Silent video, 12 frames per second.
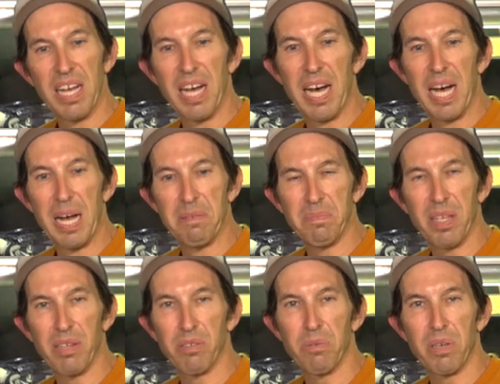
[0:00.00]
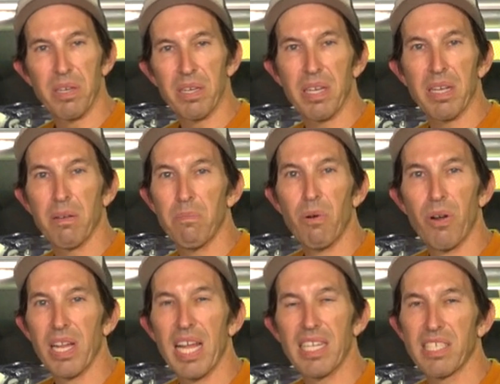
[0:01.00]
Um, it's more
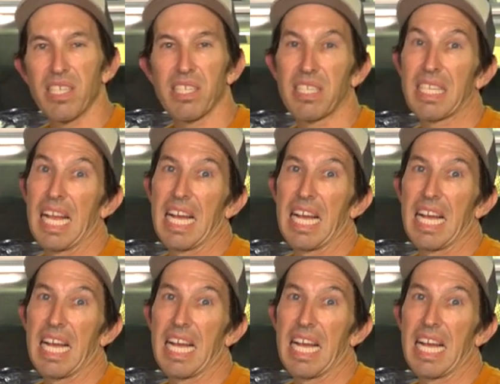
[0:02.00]
or less just